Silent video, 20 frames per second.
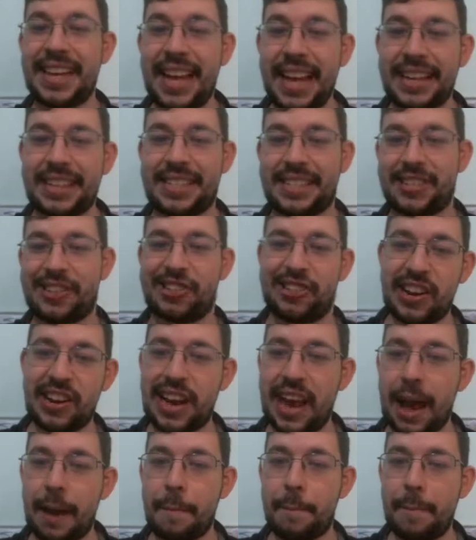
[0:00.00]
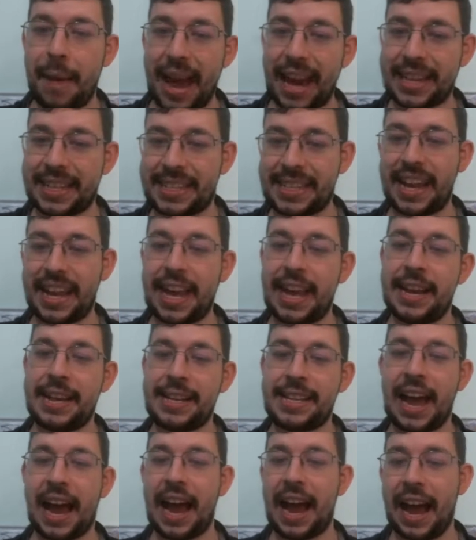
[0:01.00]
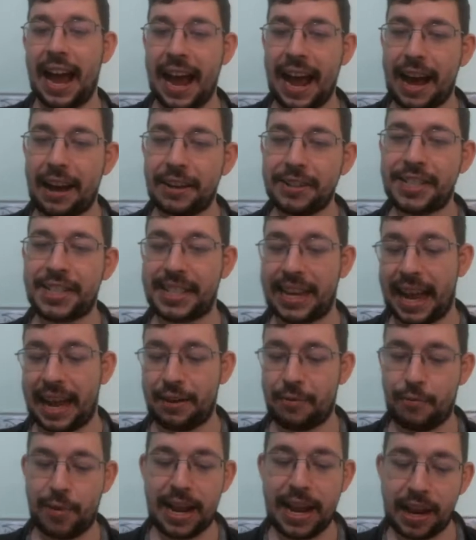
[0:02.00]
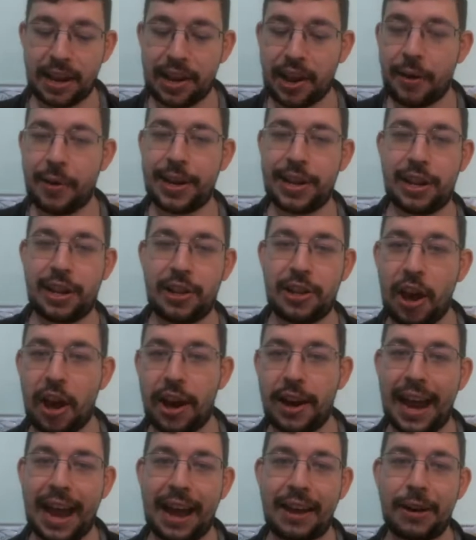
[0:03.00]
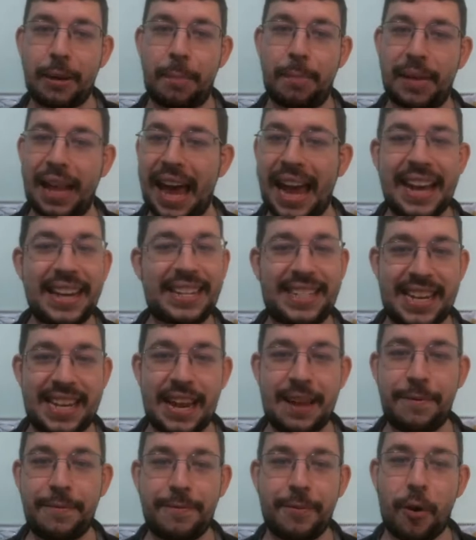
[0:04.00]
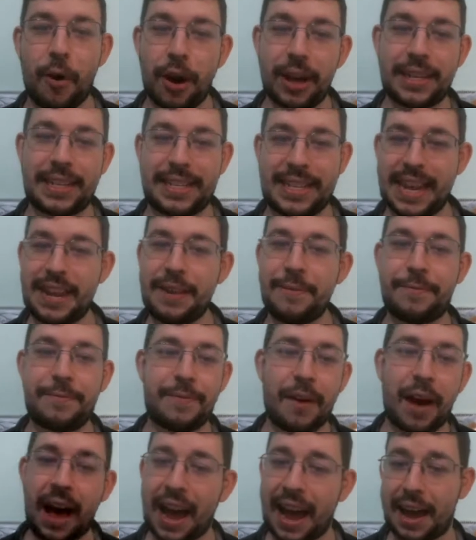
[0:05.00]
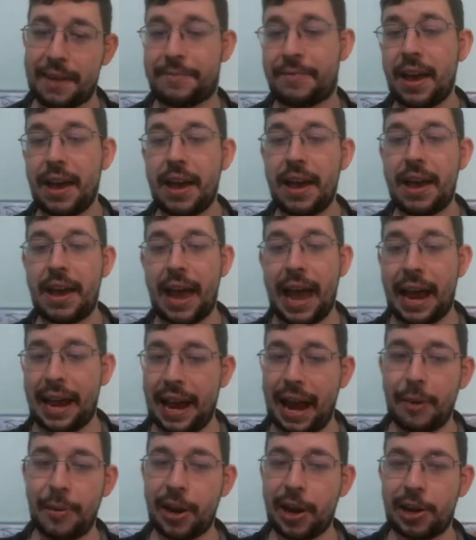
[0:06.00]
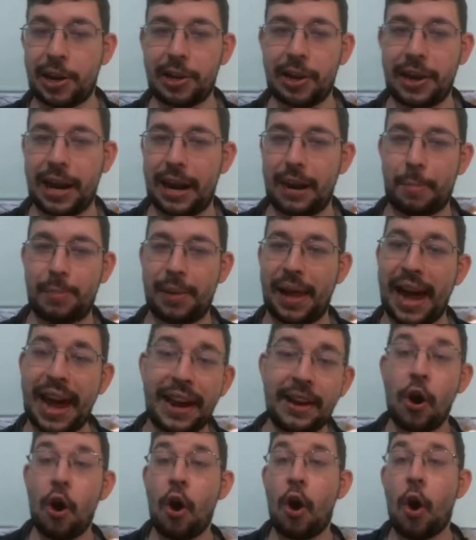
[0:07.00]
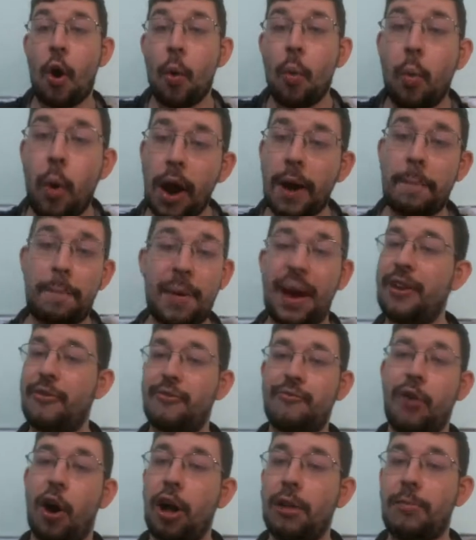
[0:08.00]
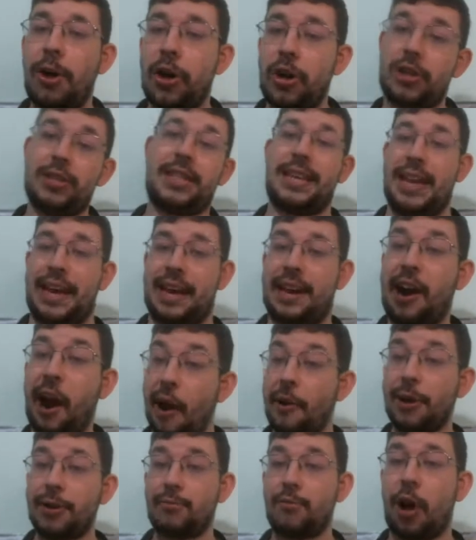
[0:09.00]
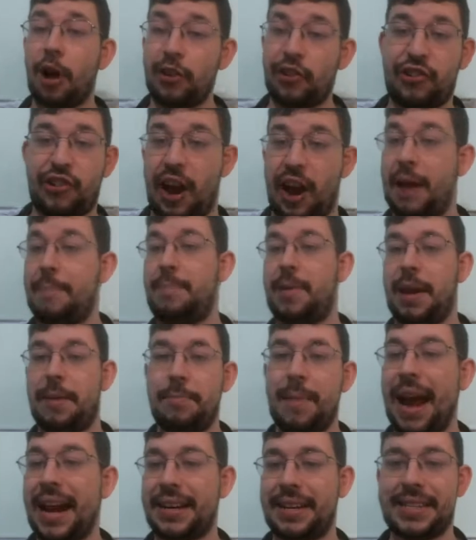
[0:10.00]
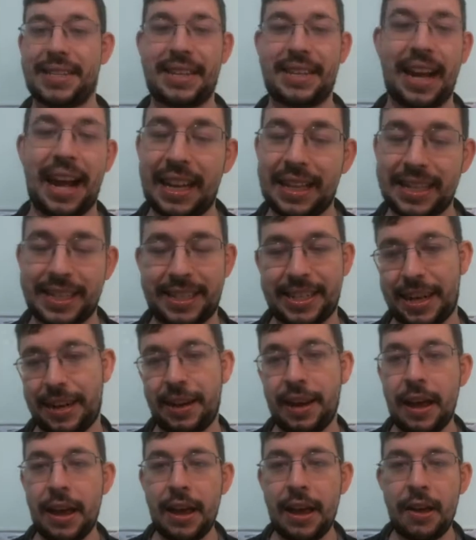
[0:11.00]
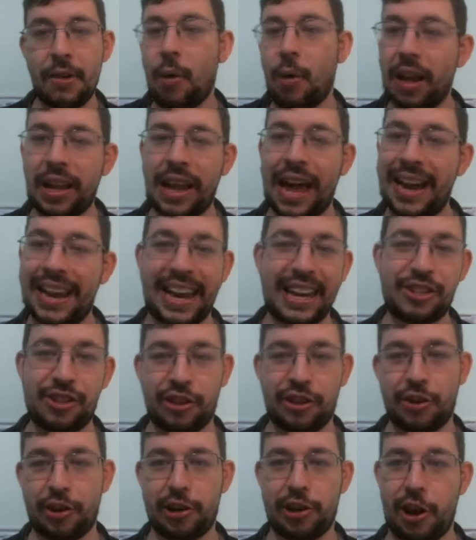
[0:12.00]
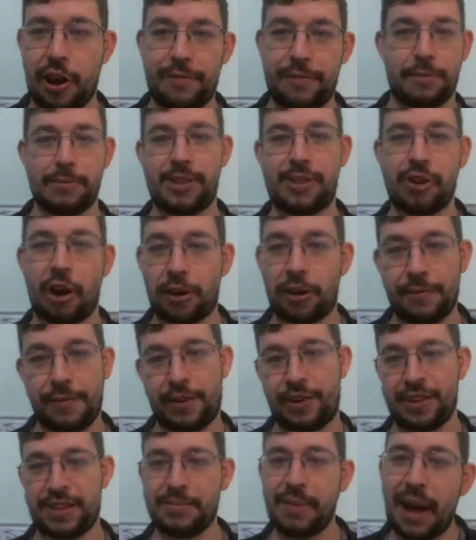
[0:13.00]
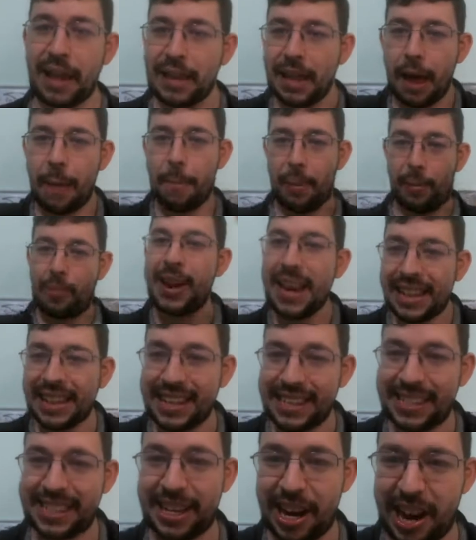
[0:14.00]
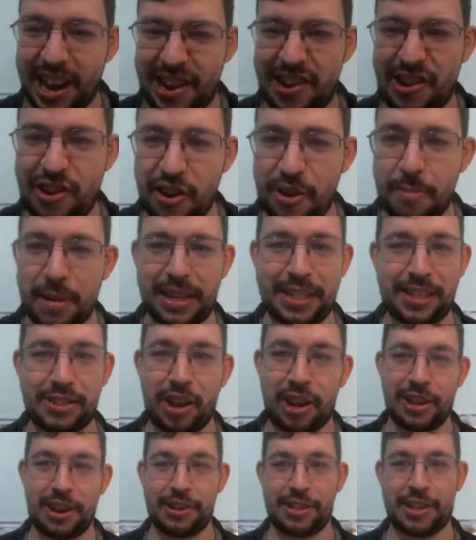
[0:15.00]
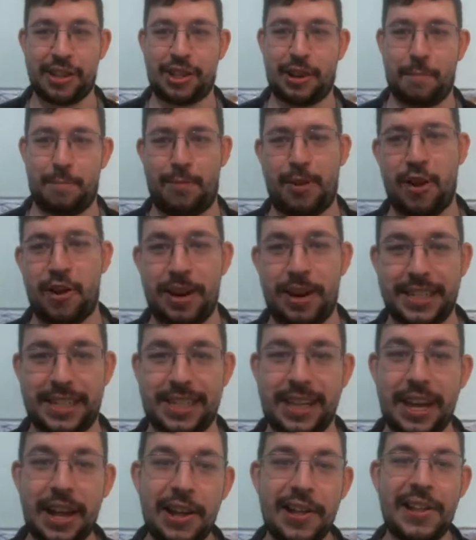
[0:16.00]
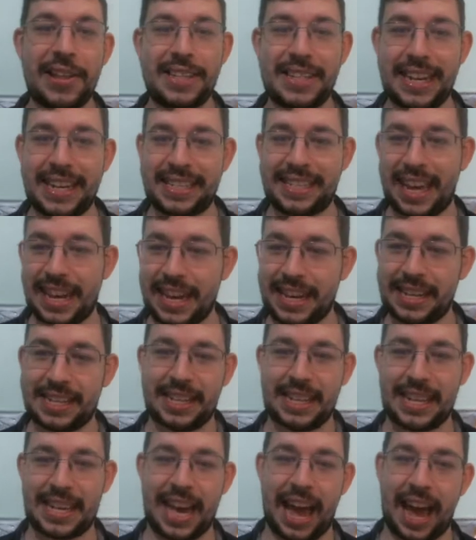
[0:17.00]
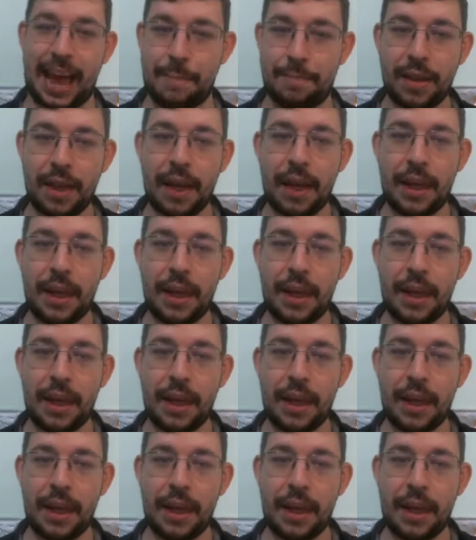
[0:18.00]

It's GM Max in the house, and we are going to learn how to play d4, d5. And how are we going to learn how to play it? What better role model than the current world champion, Magnus Carlsen? Well, I guess you could learn from Stockfish as well, but we listen to the humans, not those computers. So let's get into the game.